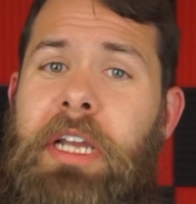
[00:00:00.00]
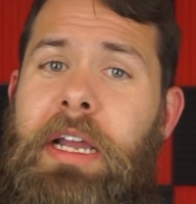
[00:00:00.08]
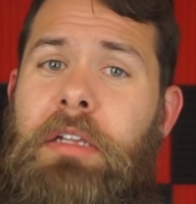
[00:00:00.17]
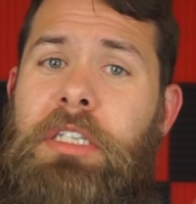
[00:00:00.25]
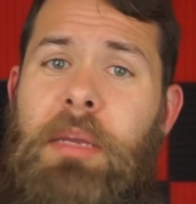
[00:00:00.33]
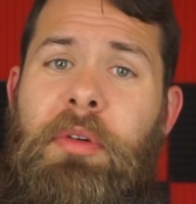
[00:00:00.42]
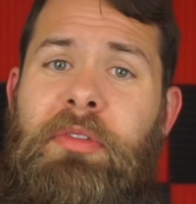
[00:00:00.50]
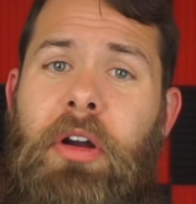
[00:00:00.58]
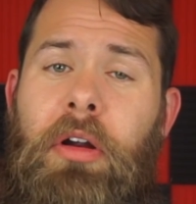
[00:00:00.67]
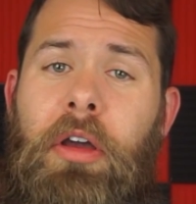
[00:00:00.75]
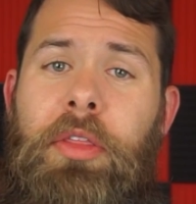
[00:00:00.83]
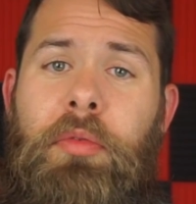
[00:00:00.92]
check out some of
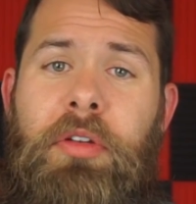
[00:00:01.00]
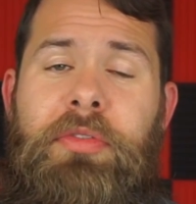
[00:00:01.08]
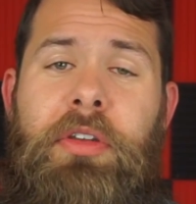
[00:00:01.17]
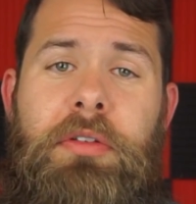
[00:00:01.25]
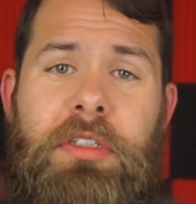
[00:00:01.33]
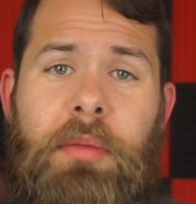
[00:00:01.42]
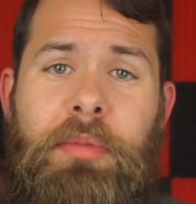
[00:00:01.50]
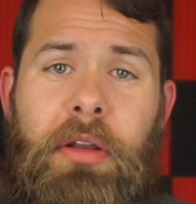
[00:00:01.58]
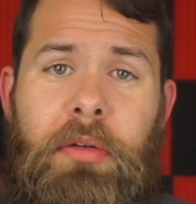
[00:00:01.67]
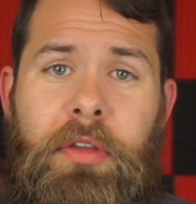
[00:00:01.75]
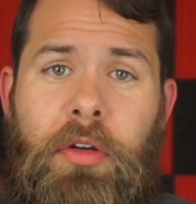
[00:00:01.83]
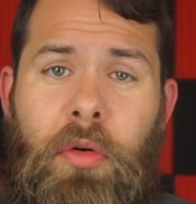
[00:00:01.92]
our other reviews up
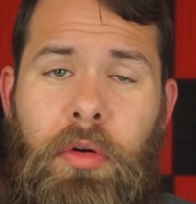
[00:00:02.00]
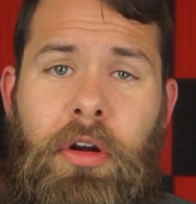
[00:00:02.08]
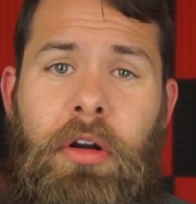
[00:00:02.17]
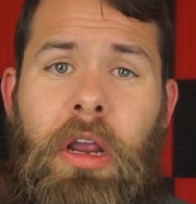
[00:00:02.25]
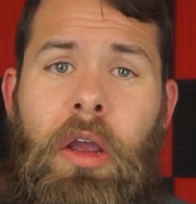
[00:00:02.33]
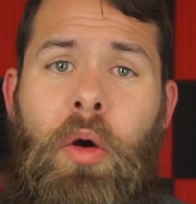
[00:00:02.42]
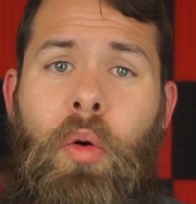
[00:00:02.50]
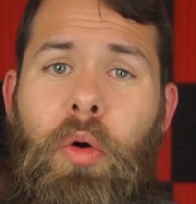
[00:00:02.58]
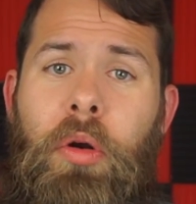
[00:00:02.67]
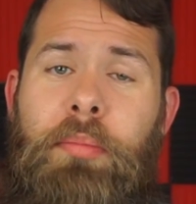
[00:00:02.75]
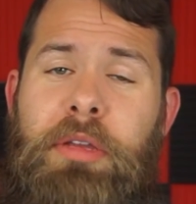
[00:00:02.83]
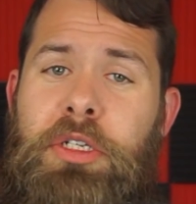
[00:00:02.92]
here in the corner,
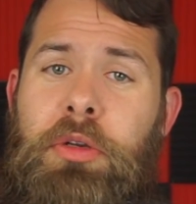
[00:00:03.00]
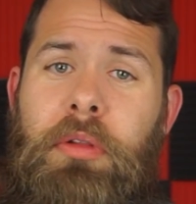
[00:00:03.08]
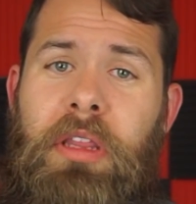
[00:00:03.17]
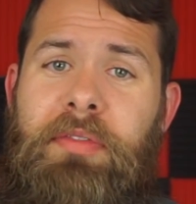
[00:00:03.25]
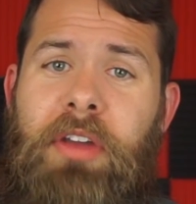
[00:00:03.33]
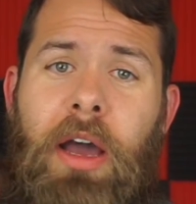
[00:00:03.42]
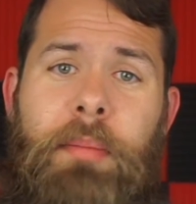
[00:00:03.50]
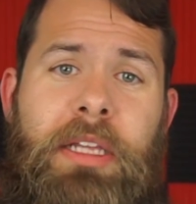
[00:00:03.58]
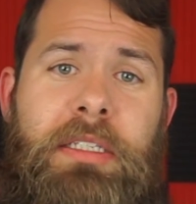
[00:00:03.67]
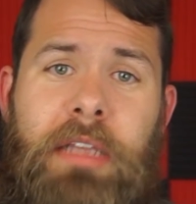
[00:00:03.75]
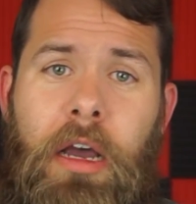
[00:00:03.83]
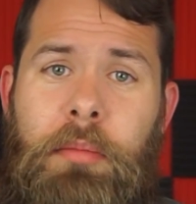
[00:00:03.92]
or be sure to leave
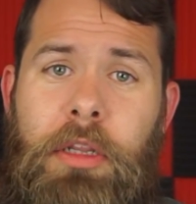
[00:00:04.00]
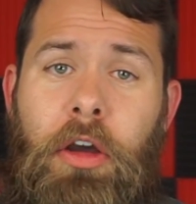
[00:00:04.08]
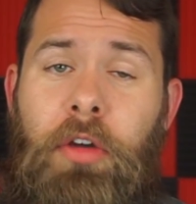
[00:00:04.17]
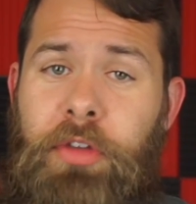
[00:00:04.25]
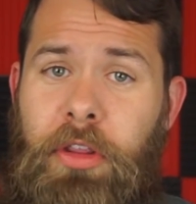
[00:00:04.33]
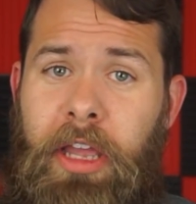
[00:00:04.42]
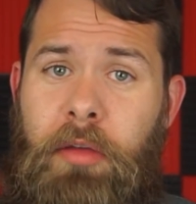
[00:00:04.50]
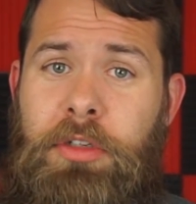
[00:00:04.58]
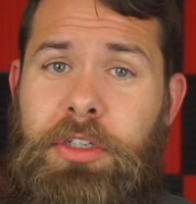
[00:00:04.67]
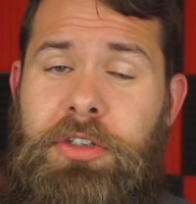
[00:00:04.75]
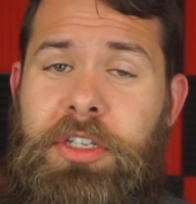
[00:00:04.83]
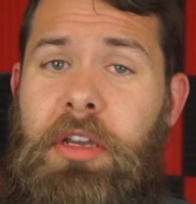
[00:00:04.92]
comments down below if you like
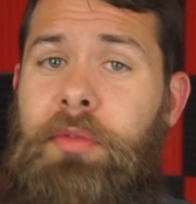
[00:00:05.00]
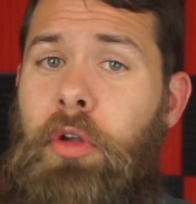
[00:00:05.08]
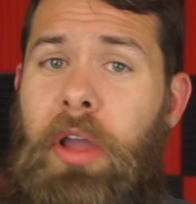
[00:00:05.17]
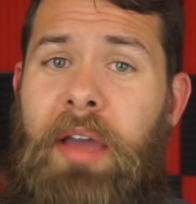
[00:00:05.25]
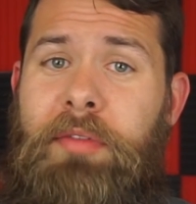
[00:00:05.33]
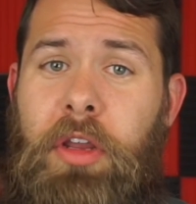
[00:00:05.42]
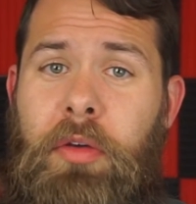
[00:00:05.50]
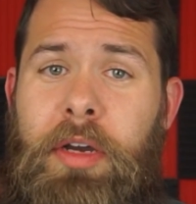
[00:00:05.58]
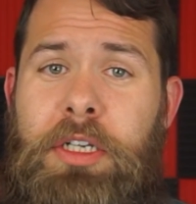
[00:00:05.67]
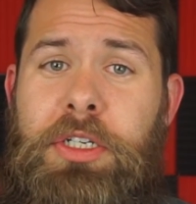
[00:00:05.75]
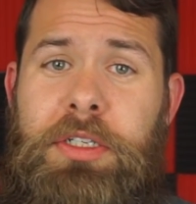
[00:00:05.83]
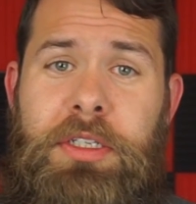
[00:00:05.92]
what you see, if you have any
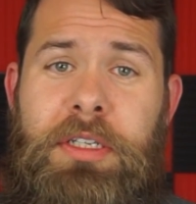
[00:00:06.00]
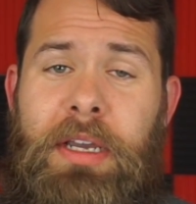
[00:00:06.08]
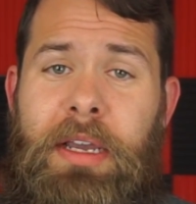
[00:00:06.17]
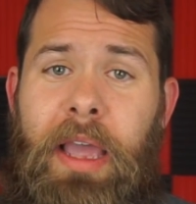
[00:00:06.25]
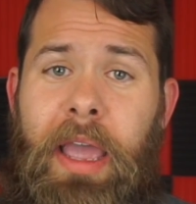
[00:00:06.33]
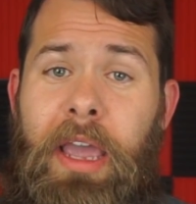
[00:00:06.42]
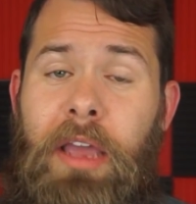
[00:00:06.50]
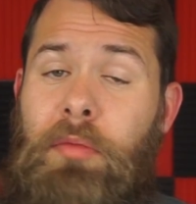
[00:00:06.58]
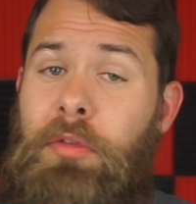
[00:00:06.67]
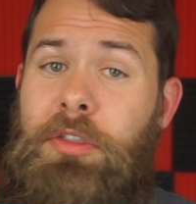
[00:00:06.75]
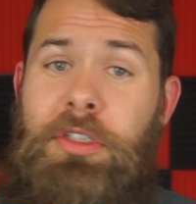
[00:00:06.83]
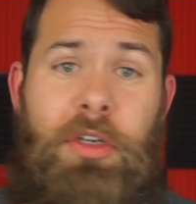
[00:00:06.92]
questions, and
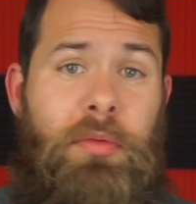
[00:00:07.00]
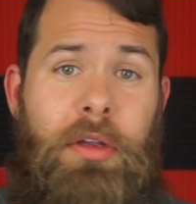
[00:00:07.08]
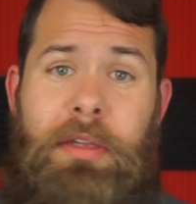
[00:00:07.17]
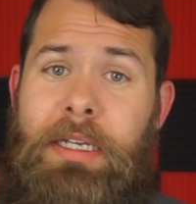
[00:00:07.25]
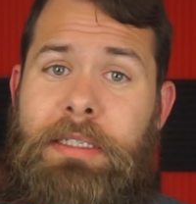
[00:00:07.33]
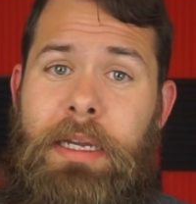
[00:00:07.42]
we'll see you all next